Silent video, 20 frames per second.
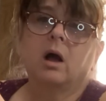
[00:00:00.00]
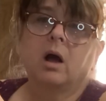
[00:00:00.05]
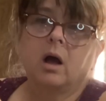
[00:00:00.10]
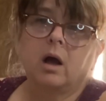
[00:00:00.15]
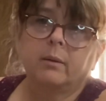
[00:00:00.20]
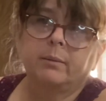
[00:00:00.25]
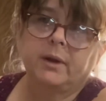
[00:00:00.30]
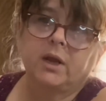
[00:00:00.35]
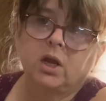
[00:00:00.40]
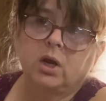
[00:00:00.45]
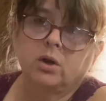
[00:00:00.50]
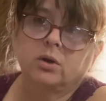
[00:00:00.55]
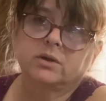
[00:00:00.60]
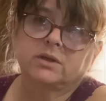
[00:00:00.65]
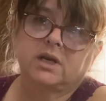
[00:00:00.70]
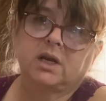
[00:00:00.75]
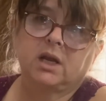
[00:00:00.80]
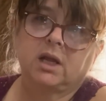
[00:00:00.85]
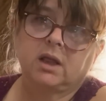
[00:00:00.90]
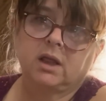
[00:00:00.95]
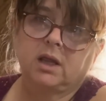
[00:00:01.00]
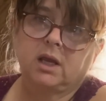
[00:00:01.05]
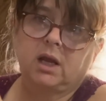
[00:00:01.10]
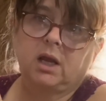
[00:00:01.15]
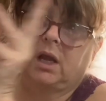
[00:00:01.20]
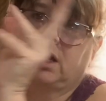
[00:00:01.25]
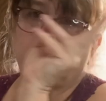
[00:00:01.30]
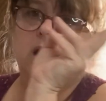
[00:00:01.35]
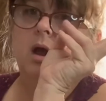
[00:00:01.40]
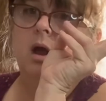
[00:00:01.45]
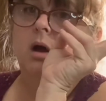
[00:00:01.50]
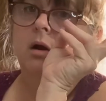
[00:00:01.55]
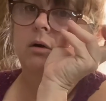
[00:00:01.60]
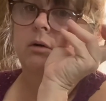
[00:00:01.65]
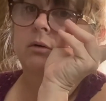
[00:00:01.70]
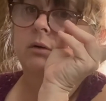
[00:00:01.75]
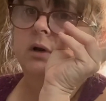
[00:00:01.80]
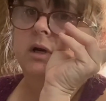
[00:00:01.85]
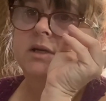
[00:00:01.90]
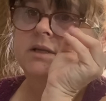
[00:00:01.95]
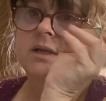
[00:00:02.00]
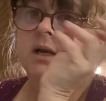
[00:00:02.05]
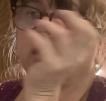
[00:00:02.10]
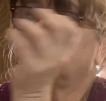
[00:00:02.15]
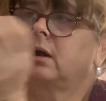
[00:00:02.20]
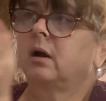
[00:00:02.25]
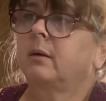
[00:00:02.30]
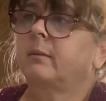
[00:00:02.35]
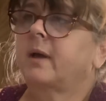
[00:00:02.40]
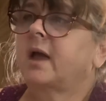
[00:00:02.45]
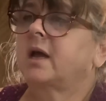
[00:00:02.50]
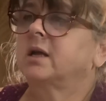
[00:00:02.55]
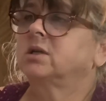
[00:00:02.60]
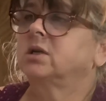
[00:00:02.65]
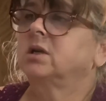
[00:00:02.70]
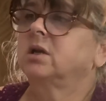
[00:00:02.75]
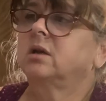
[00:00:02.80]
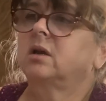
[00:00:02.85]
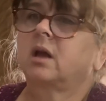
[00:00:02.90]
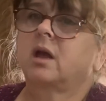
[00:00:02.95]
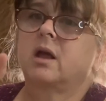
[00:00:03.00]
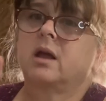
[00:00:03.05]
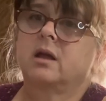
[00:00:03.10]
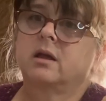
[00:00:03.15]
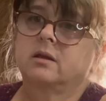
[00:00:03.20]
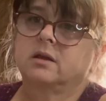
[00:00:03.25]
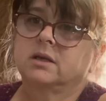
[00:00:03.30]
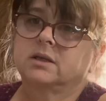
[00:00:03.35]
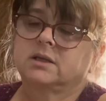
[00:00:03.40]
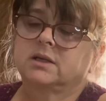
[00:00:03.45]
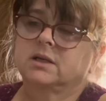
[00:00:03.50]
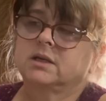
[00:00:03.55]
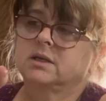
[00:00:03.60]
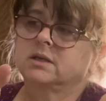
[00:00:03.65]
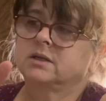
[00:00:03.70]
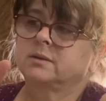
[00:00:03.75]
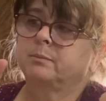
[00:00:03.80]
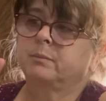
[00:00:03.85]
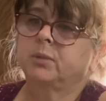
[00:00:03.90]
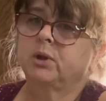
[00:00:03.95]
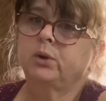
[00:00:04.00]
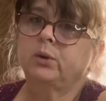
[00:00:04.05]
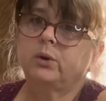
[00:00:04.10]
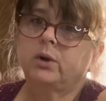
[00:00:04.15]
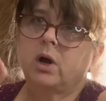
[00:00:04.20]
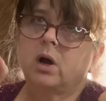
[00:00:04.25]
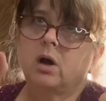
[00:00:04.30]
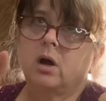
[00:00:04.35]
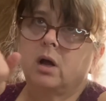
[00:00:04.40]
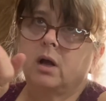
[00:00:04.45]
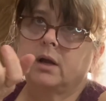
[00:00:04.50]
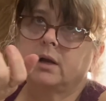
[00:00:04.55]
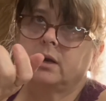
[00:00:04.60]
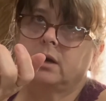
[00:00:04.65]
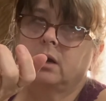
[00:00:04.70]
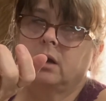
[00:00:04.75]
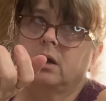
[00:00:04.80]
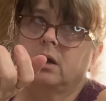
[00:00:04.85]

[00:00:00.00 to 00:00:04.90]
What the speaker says: I'll be using the Reseller Magic, and this is Blue Dawn,